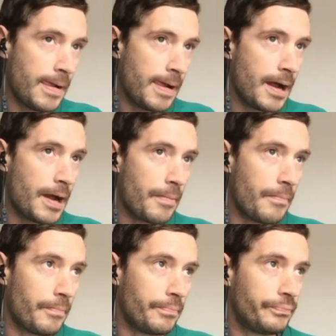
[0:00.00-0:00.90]

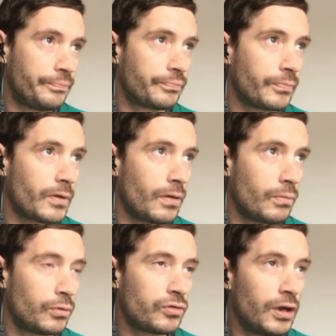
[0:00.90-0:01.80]

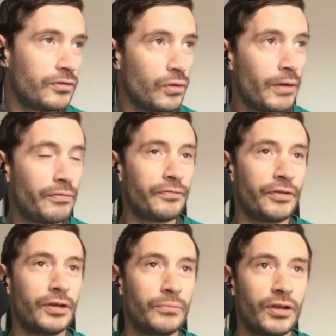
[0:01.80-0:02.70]
do
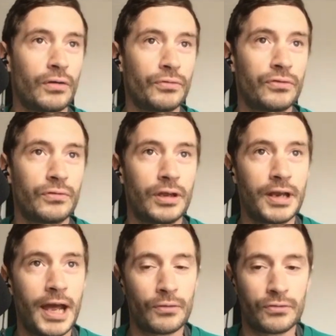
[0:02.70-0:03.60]
everything themselves in
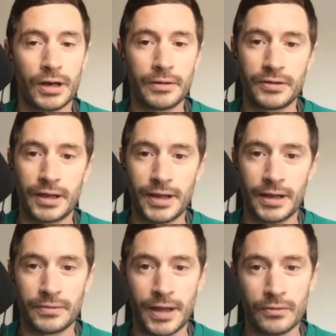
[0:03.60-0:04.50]
house, right? Because
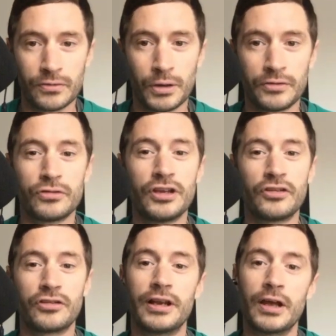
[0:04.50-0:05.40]
that is always
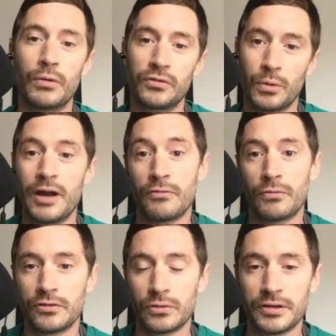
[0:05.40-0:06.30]
traditionally always what
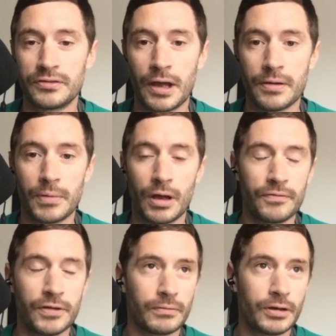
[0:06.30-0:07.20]
everyone's always done. But I
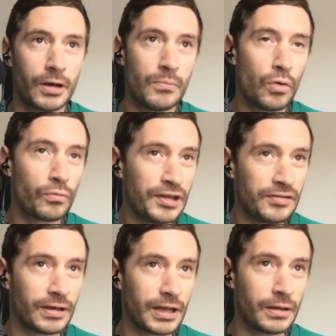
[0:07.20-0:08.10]
think, you know, more
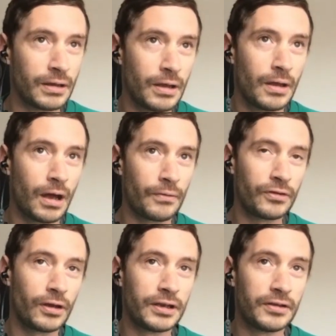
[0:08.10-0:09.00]
recently, I've
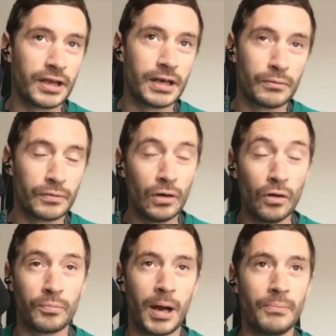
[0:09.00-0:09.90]
certainly seen it with a
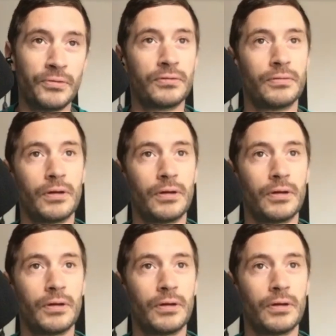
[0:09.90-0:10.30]
lot of pubs,